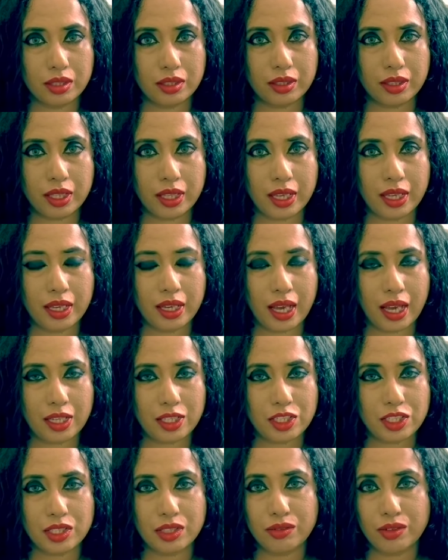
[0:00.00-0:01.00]
they
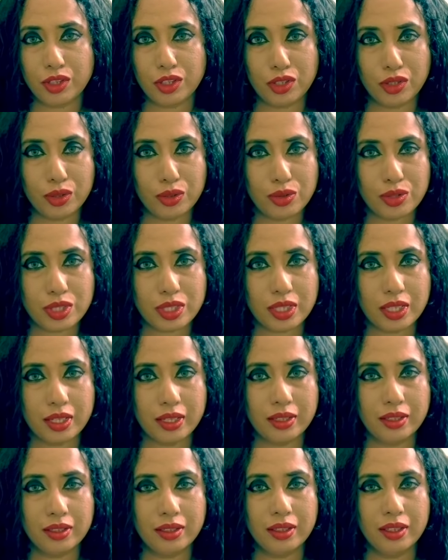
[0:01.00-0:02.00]
achieve a new
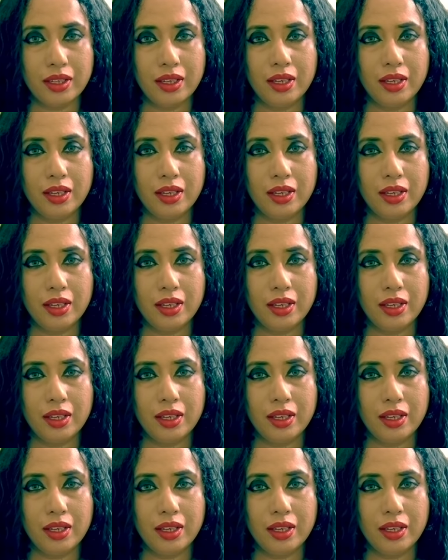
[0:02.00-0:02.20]
skill.